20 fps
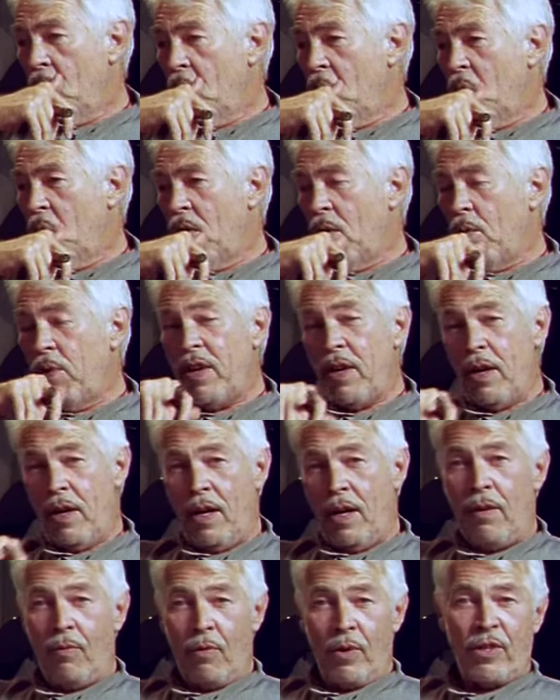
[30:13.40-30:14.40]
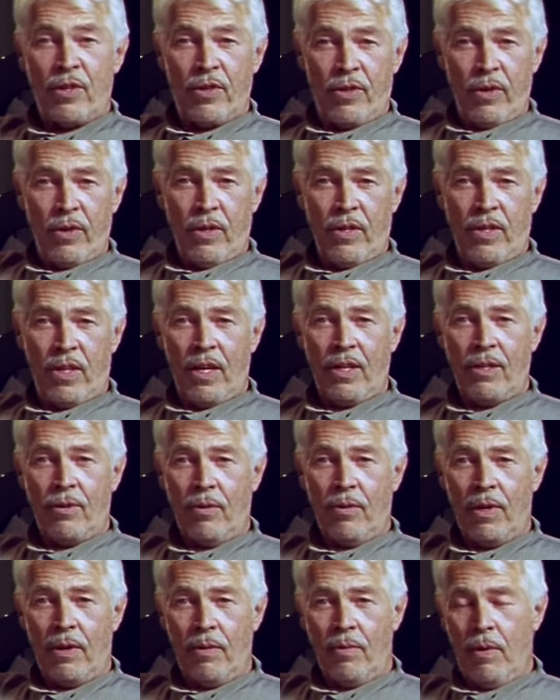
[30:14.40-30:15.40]
Well, we did a lot of research,
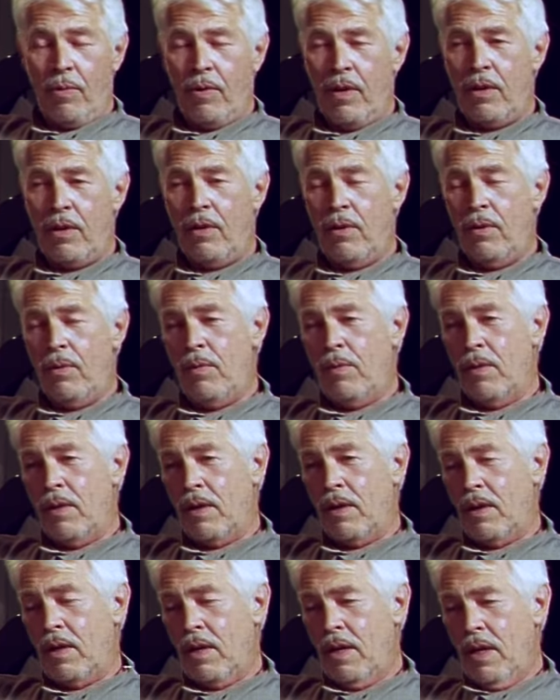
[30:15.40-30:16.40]
actually. We went to,